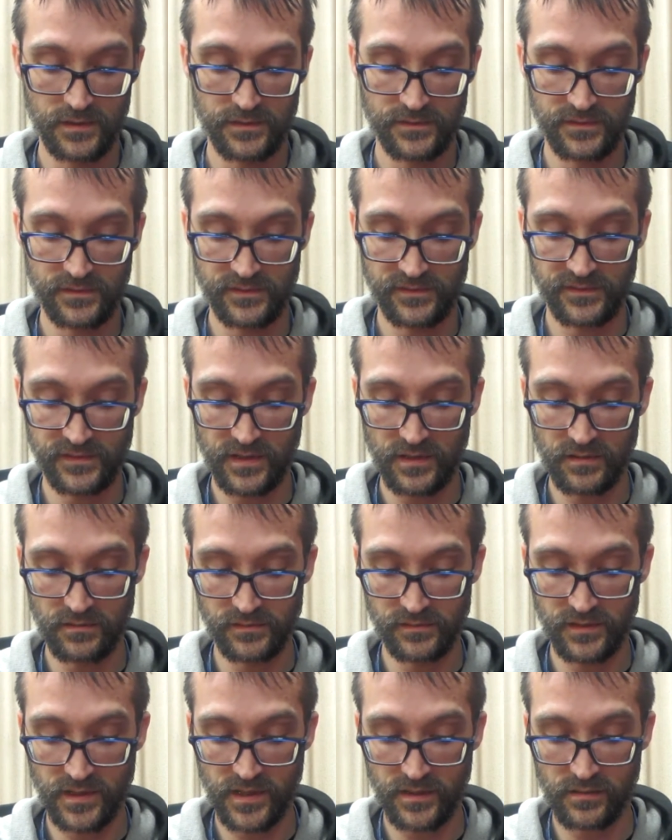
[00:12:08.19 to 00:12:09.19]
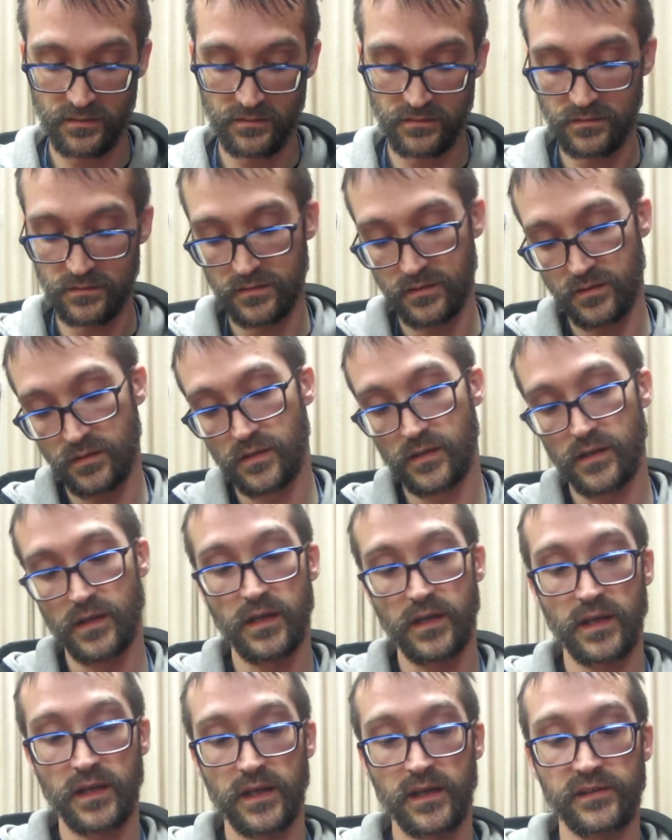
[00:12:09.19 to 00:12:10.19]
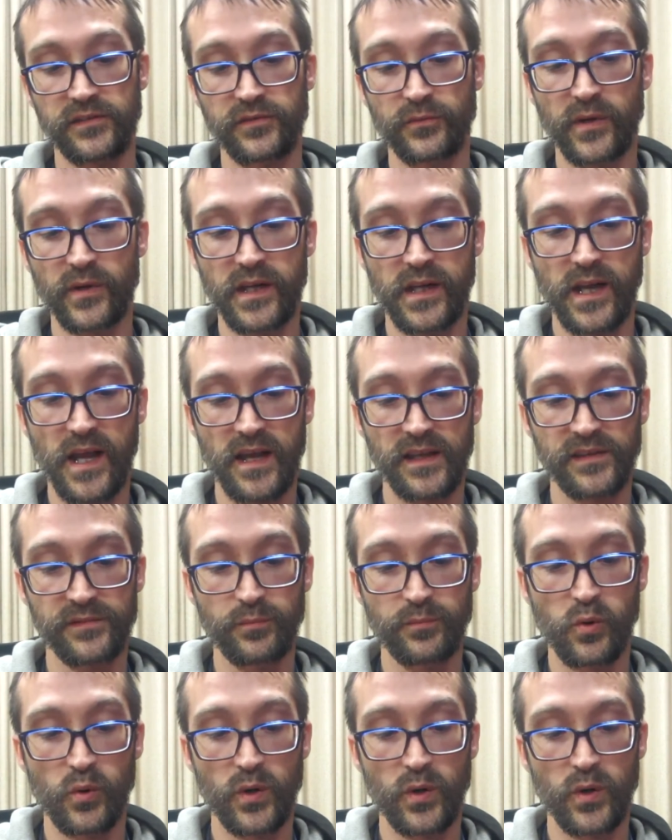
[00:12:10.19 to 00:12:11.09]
It's a single nickel. It's reading as